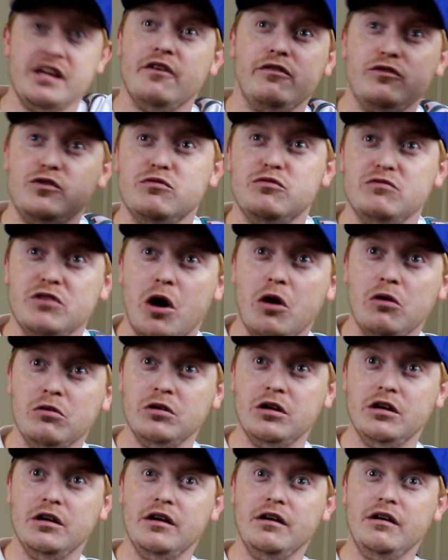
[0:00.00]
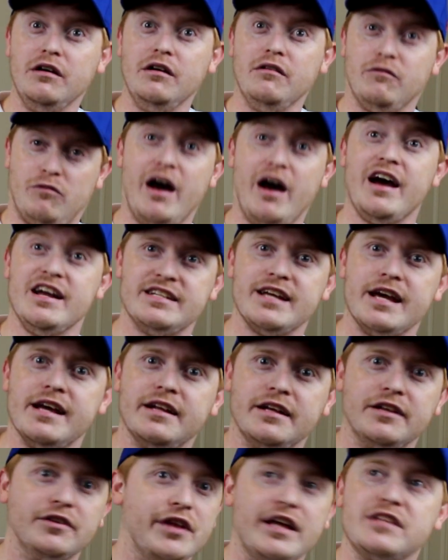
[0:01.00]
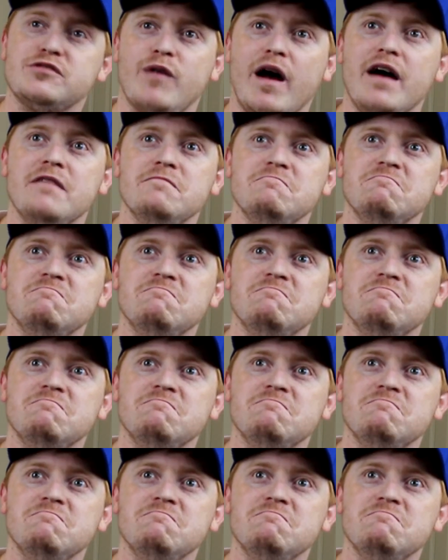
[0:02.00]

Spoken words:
of you know? Ryan Tannehill, that's right.